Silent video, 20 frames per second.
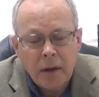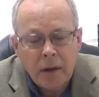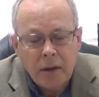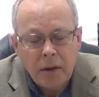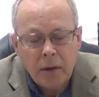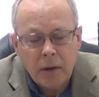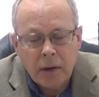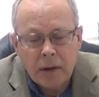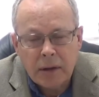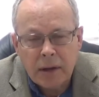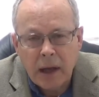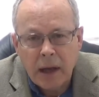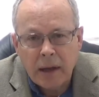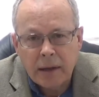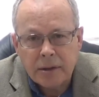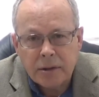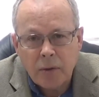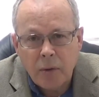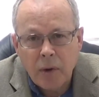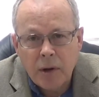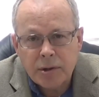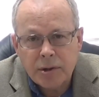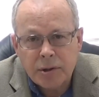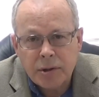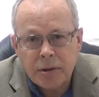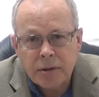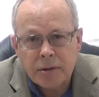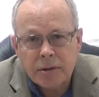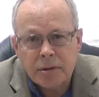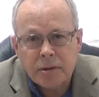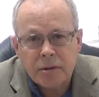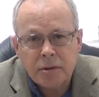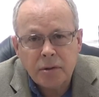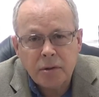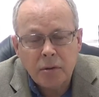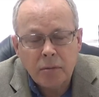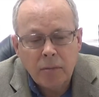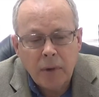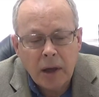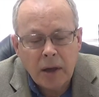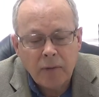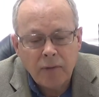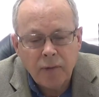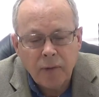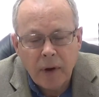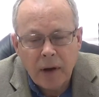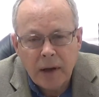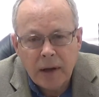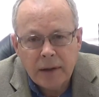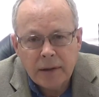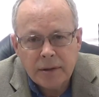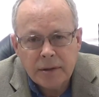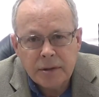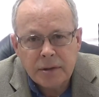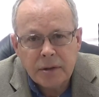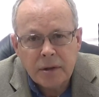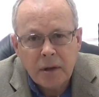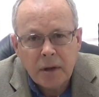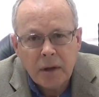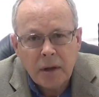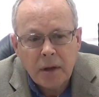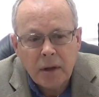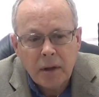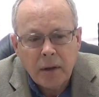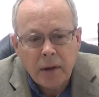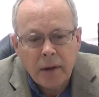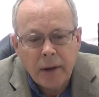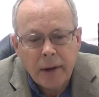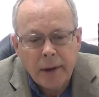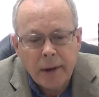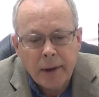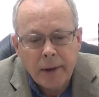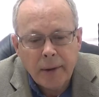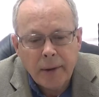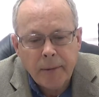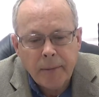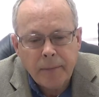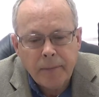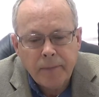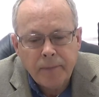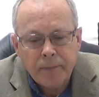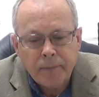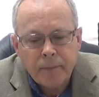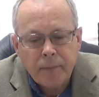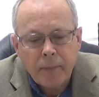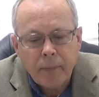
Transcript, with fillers: You get to ask questions, you make friends, um,